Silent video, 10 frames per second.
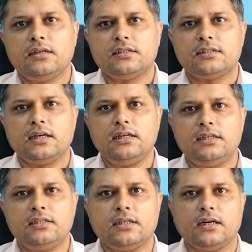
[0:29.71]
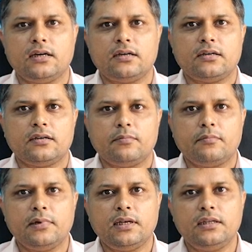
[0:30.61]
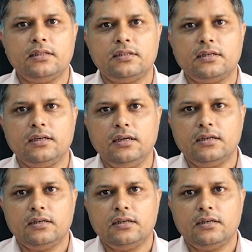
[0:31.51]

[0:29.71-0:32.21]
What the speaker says: sites are mainly three.